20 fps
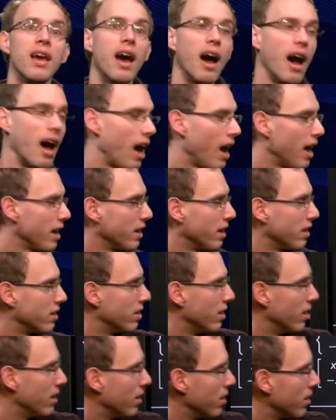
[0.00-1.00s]
and that
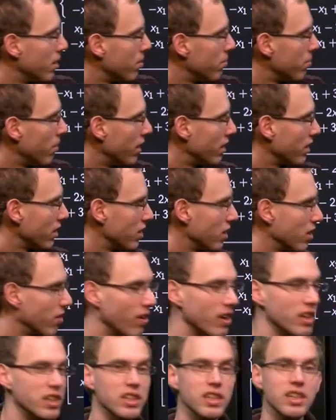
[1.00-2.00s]
the matrix
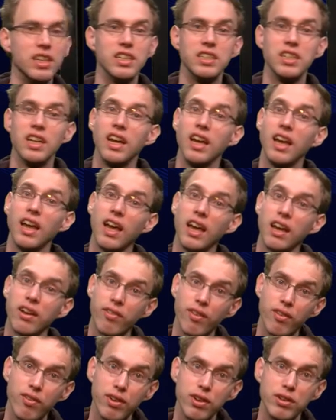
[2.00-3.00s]
equation is
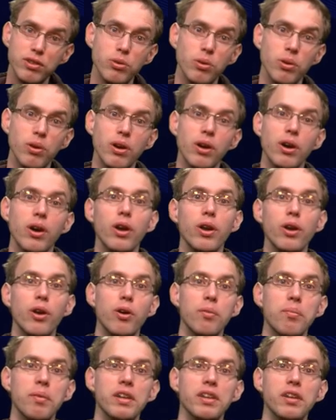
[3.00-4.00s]
equivalent to an
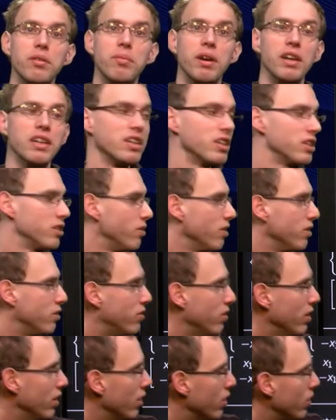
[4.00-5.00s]
augmented matrix which
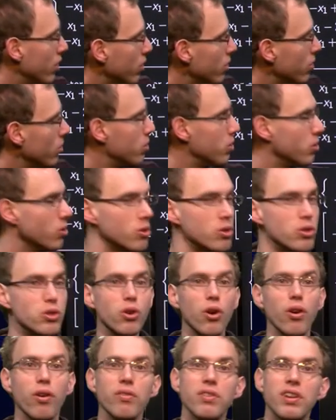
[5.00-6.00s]
we use to
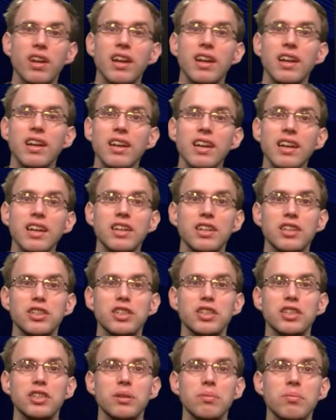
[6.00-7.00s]
solve the linear
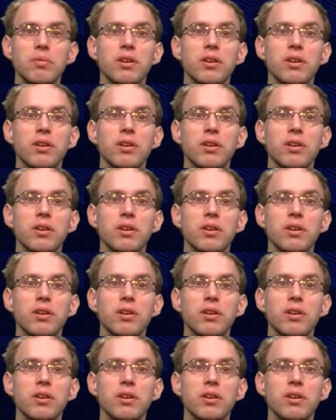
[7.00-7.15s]
system